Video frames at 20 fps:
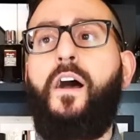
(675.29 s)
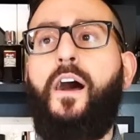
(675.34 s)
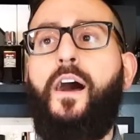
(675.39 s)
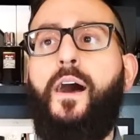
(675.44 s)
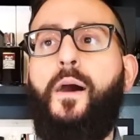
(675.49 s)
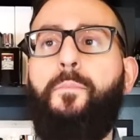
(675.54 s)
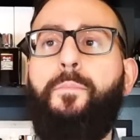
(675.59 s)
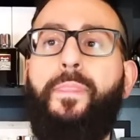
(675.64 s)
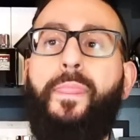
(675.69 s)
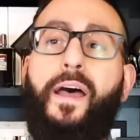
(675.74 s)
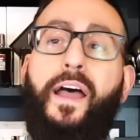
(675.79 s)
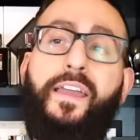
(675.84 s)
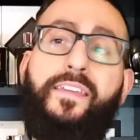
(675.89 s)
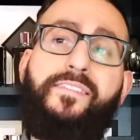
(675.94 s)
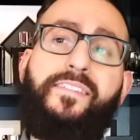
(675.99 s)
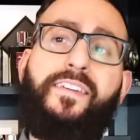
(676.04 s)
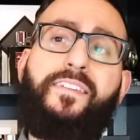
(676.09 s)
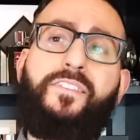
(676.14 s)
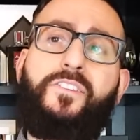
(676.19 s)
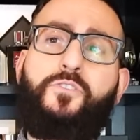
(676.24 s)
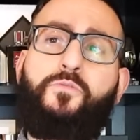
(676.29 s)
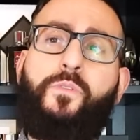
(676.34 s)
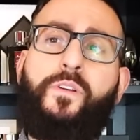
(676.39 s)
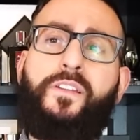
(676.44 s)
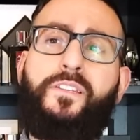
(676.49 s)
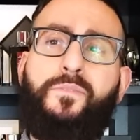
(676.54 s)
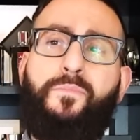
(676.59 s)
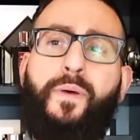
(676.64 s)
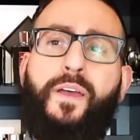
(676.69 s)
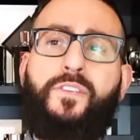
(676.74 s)
I think this
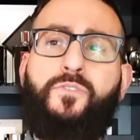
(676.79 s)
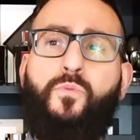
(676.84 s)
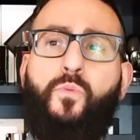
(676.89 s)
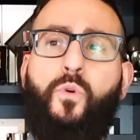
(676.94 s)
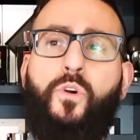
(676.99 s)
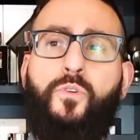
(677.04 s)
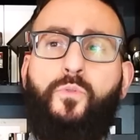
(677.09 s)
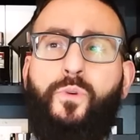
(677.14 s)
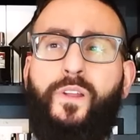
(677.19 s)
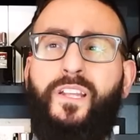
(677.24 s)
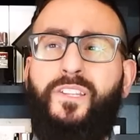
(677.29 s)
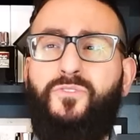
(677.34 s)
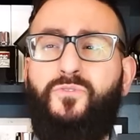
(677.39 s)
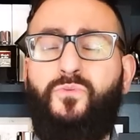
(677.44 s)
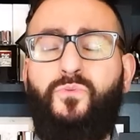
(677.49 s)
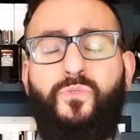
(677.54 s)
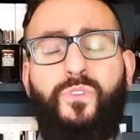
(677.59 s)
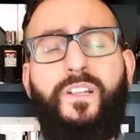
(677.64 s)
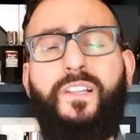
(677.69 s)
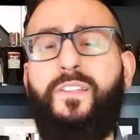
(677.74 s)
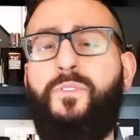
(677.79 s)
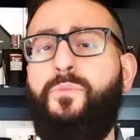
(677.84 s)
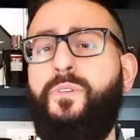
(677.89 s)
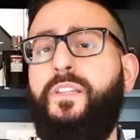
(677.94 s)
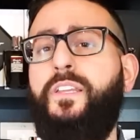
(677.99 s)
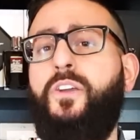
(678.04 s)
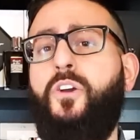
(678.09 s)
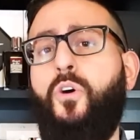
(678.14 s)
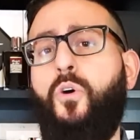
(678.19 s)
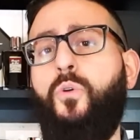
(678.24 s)
one is best worn when it's really,
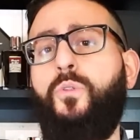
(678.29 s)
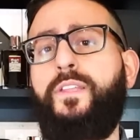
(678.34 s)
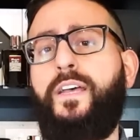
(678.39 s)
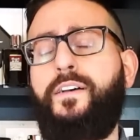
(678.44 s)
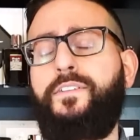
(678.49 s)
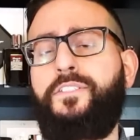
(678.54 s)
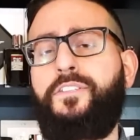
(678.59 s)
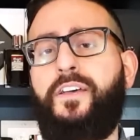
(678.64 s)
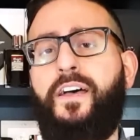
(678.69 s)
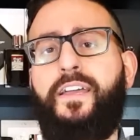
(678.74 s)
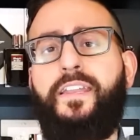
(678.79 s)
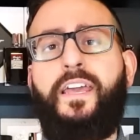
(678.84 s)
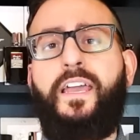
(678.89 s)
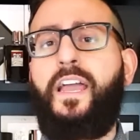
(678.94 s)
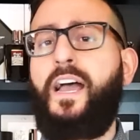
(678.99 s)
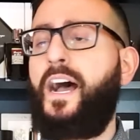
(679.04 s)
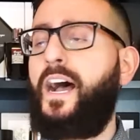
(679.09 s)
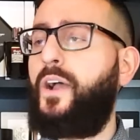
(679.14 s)
really cold outside.